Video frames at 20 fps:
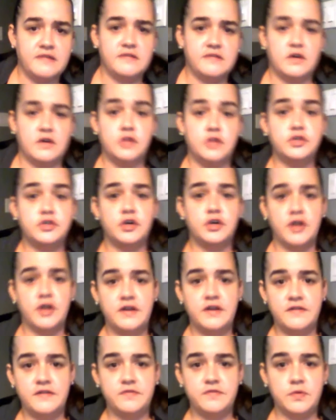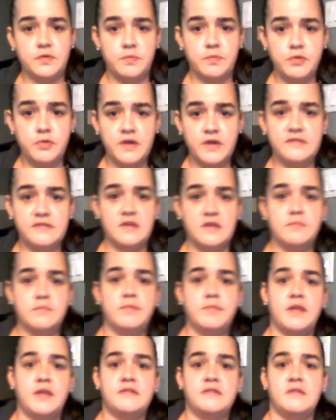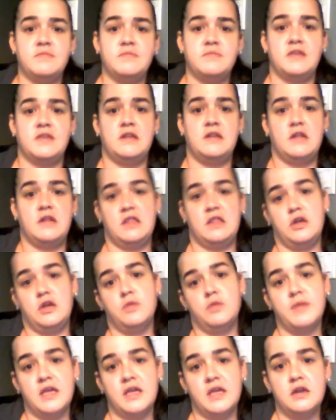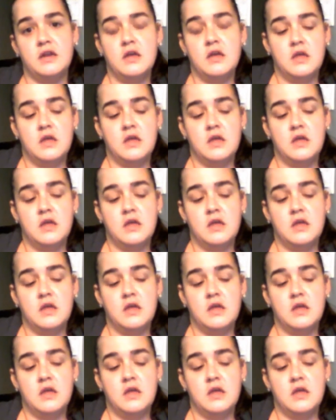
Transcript: as an alternative to a prison, but something a little bit